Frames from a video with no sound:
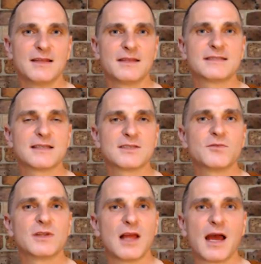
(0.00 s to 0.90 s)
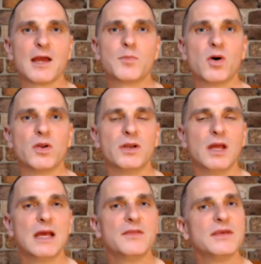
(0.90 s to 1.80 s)
that doesn't rely upon
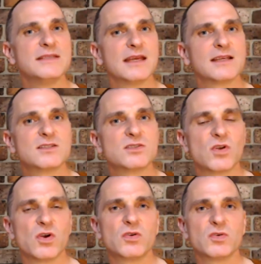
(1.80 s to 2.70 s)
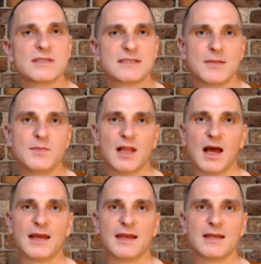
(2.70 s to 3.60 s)
these external
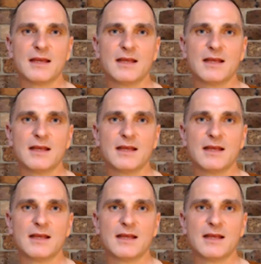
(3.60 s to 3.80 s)
stimuli,